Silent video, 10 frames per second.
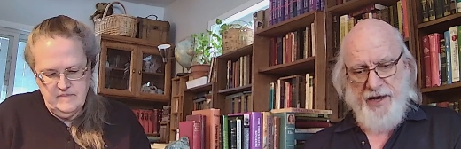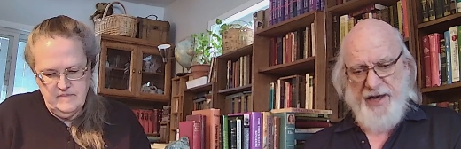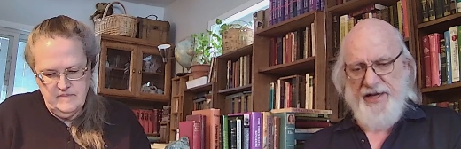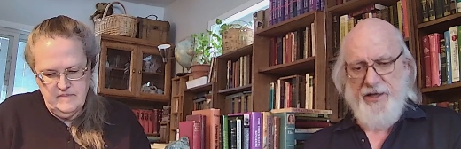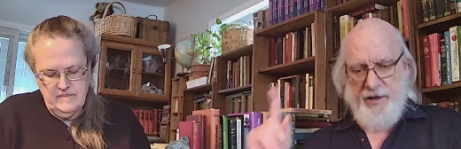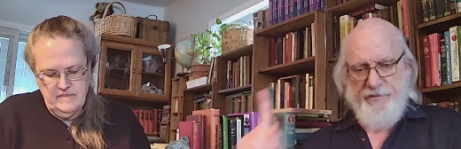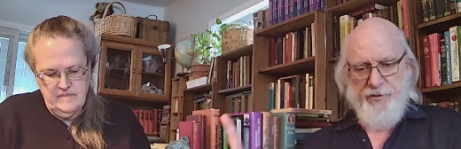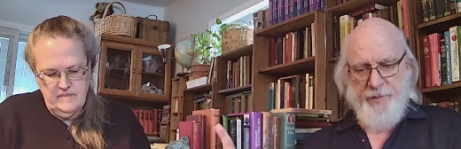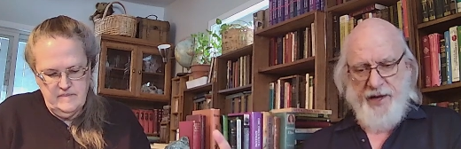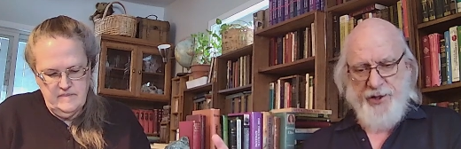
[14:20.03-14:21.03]
Speaker 1: a
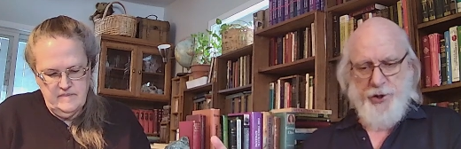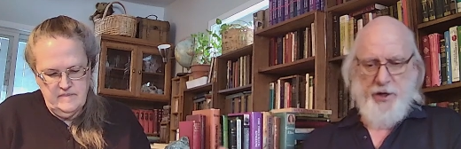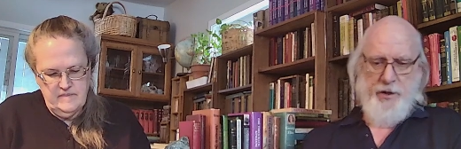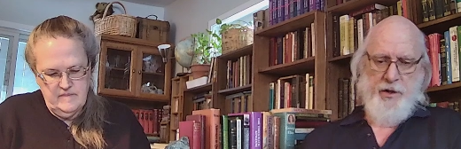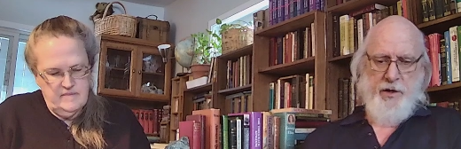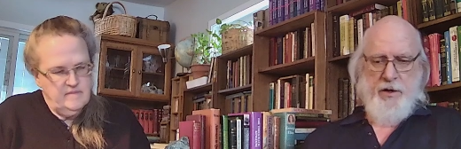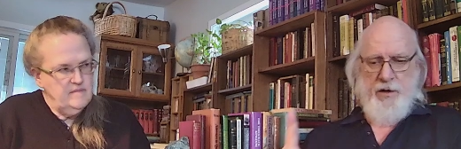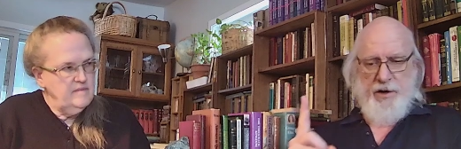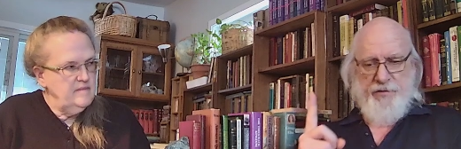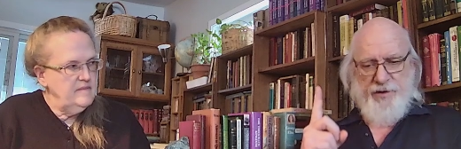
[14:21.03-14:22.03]
confirmation
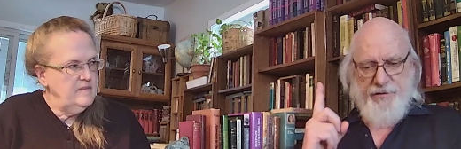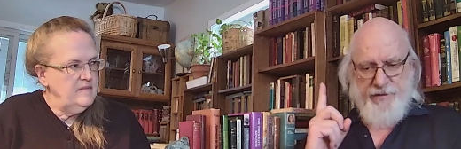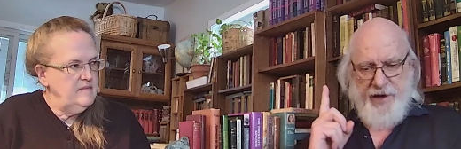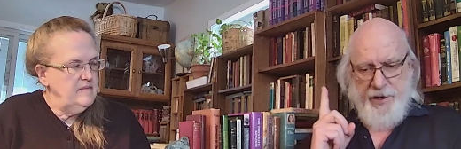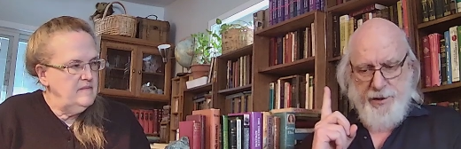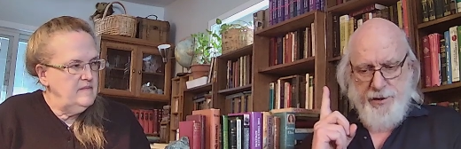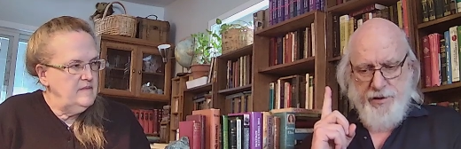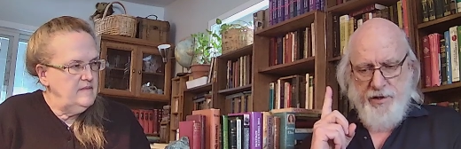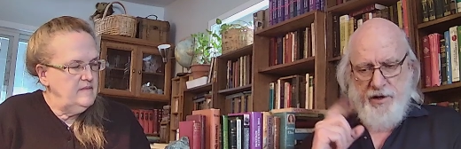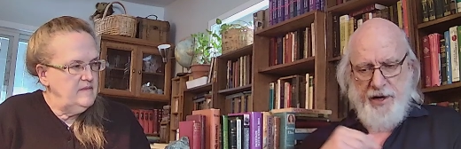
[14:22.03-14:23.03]
of the faith
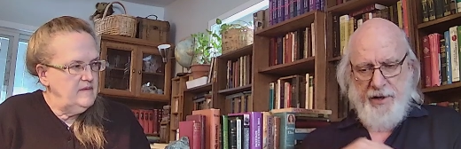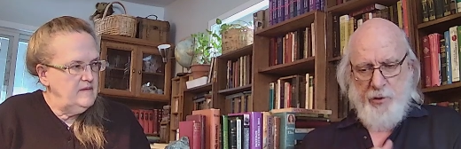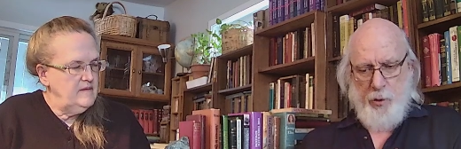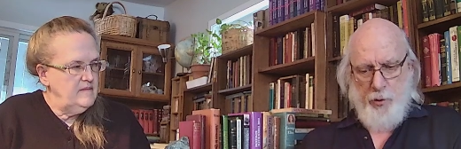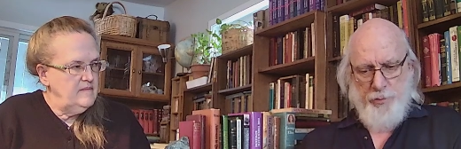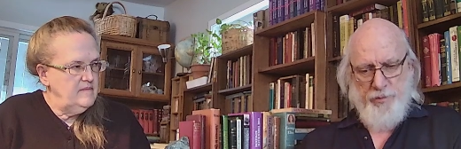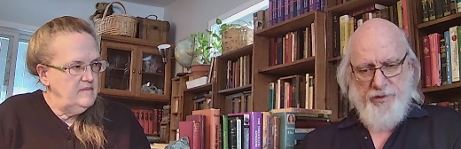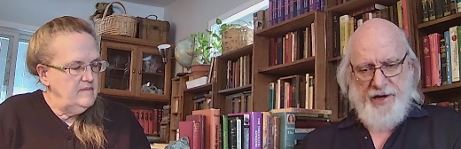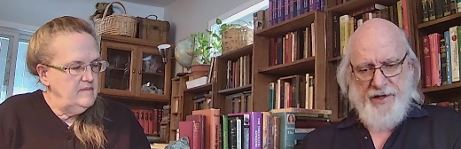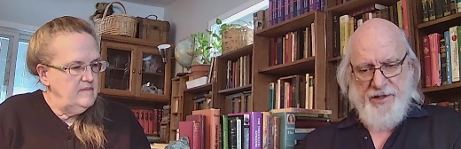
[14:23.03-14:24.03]
and hope
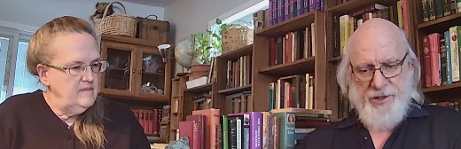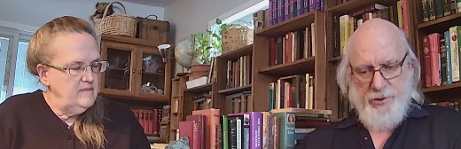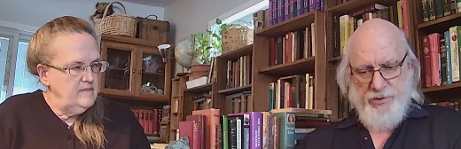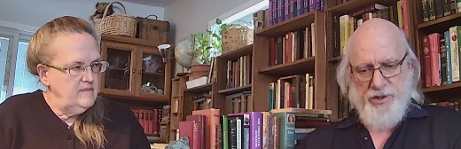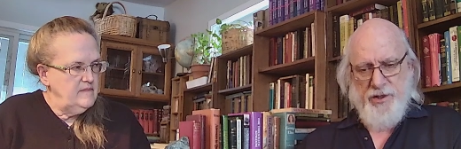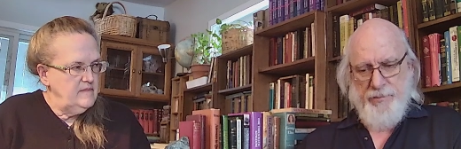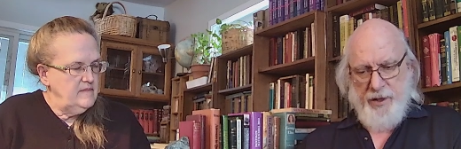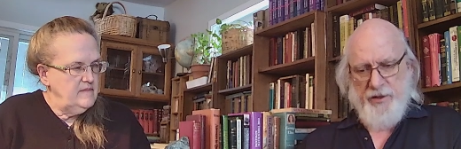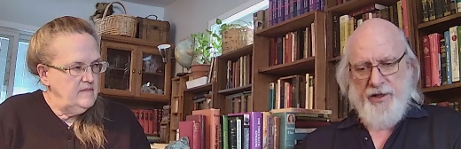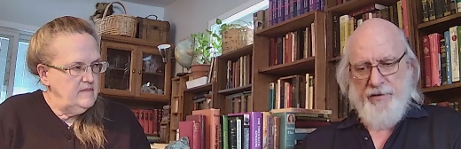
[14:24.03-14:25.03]
that induced the
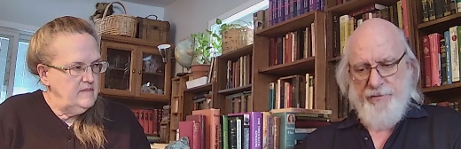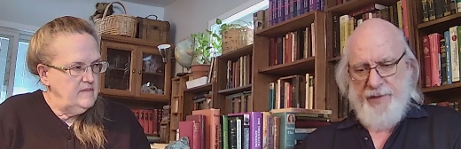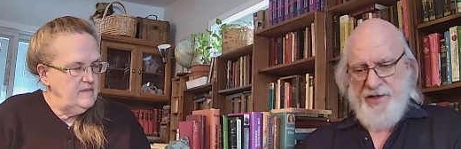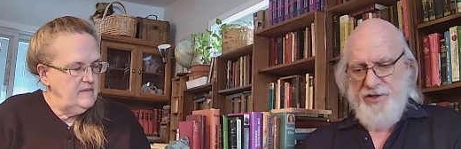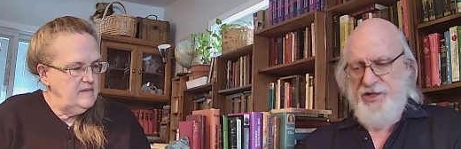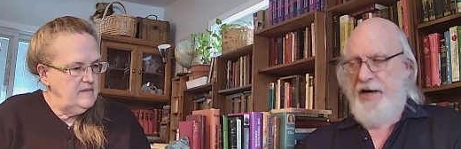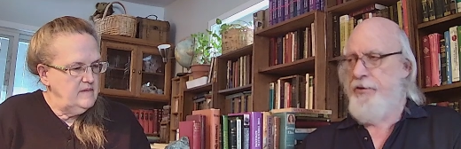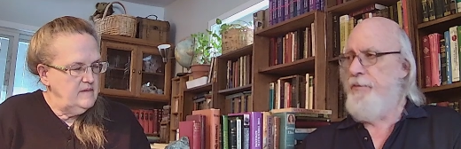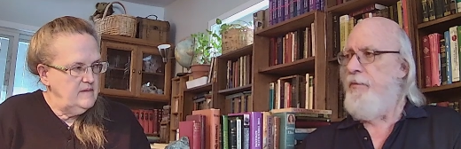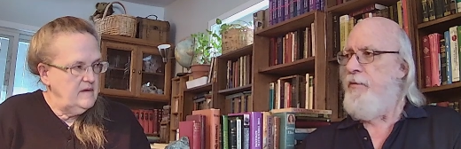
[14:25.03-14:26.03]
building of Beth Sarim.
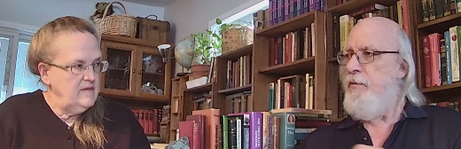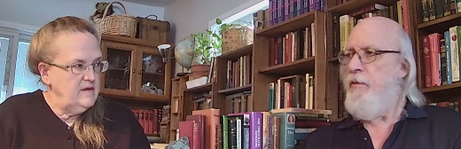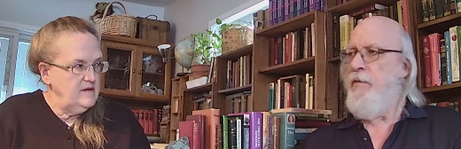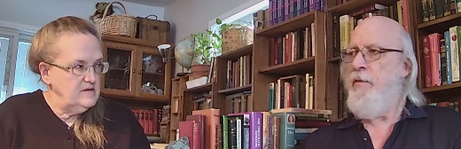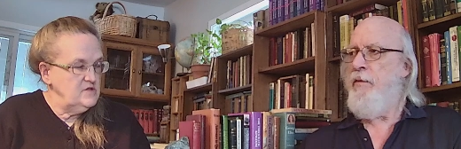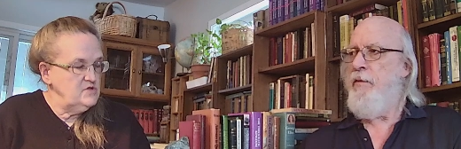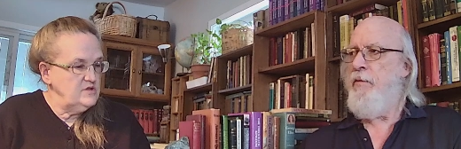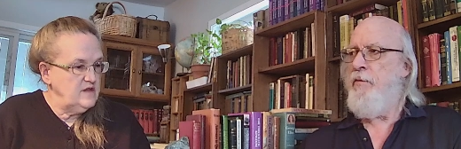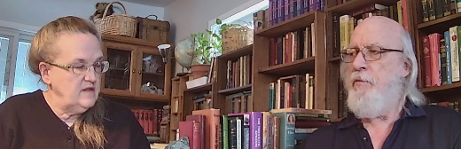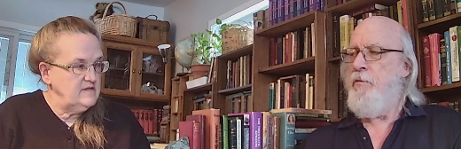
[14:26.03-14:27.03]
Speaker 2: I think it's
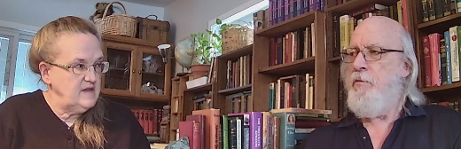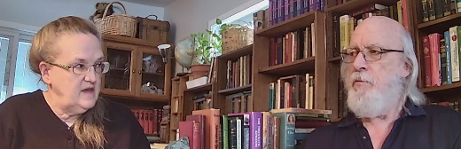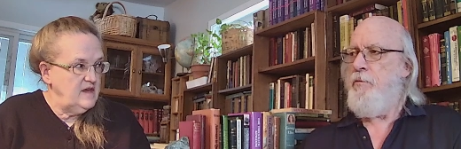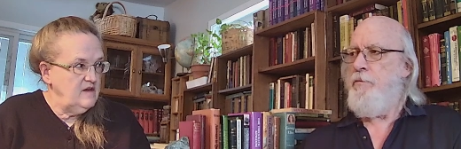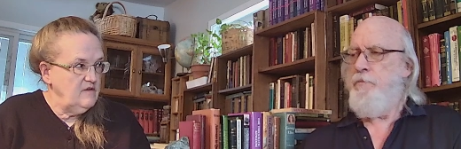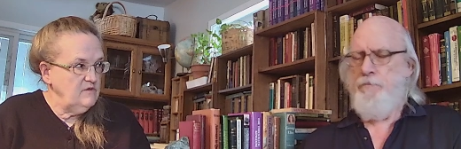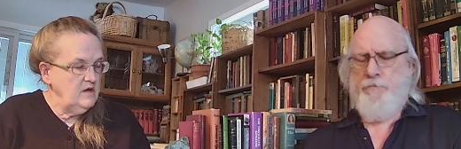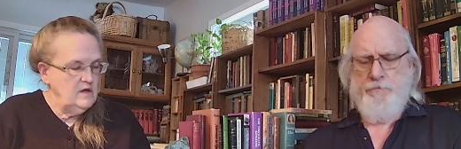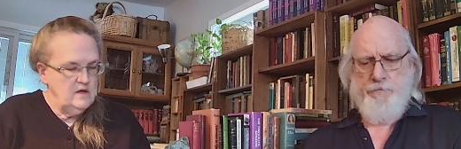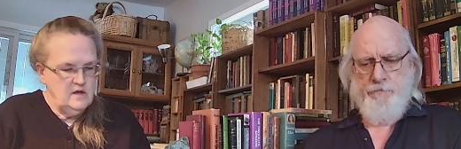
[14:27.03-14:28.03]
interesting they say if
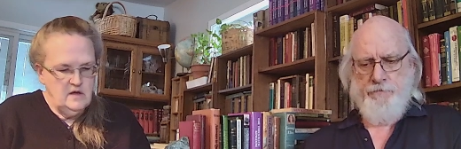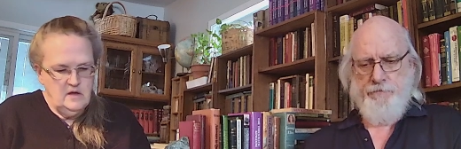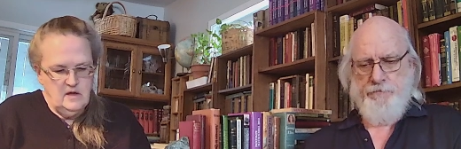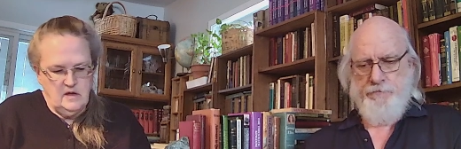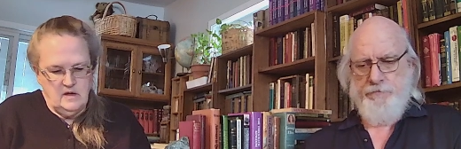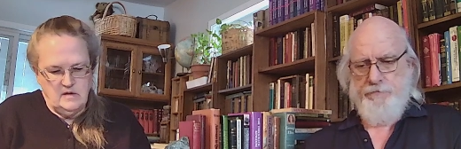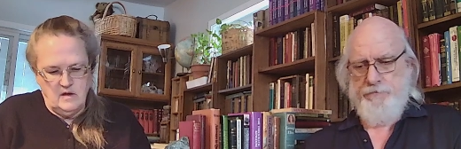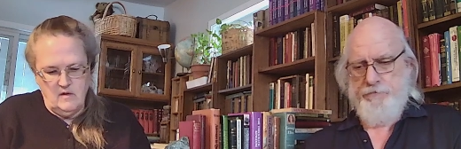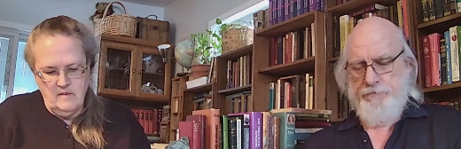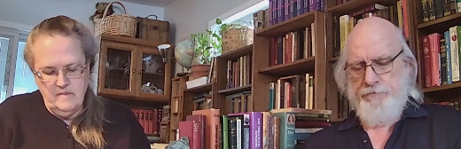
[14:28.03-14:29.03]
in
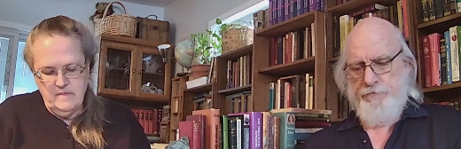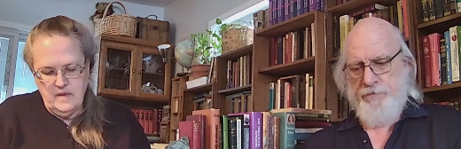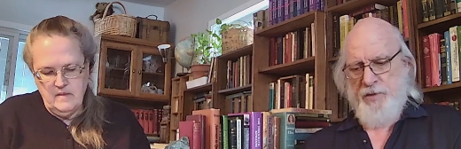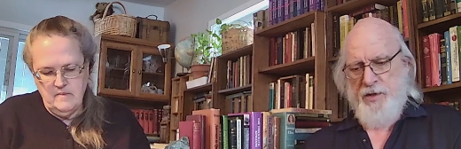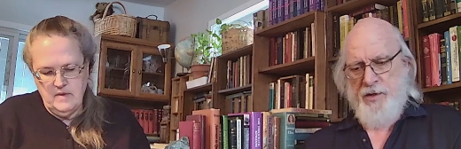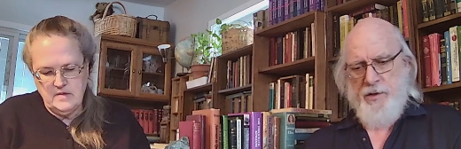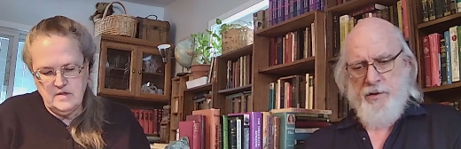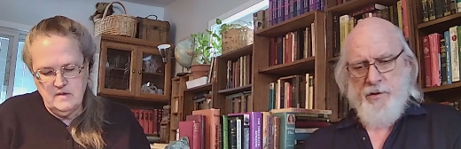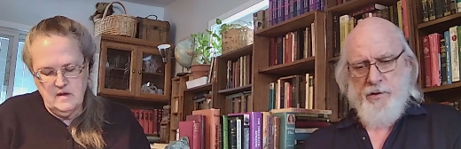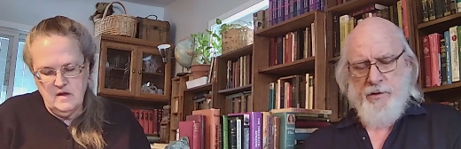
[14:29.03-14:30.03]
there. But,
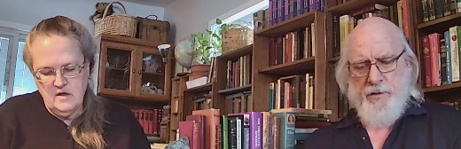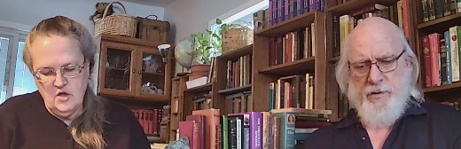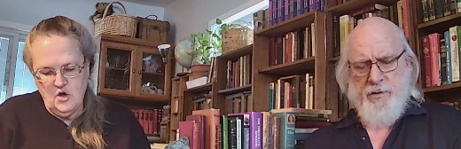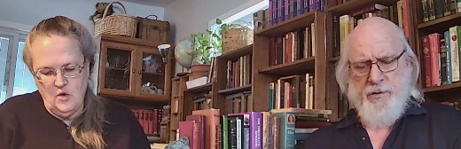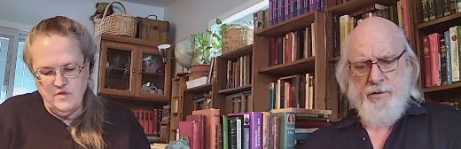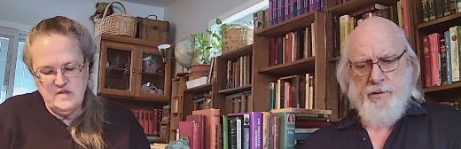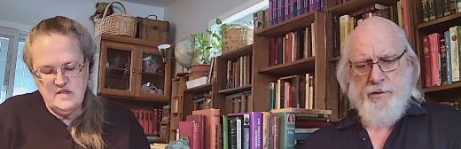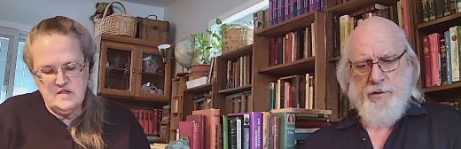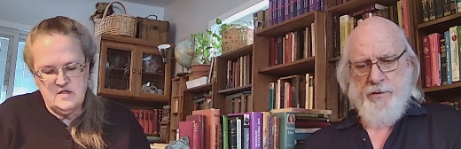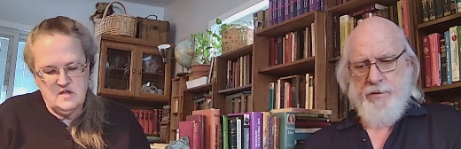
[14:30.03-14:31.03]
you know, this
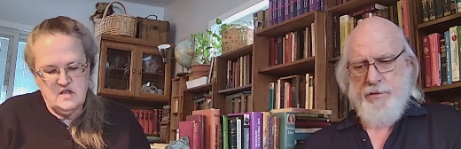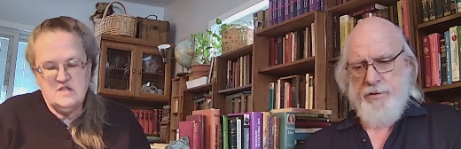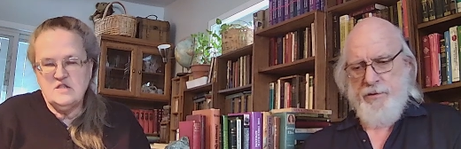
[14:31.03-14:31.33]
is this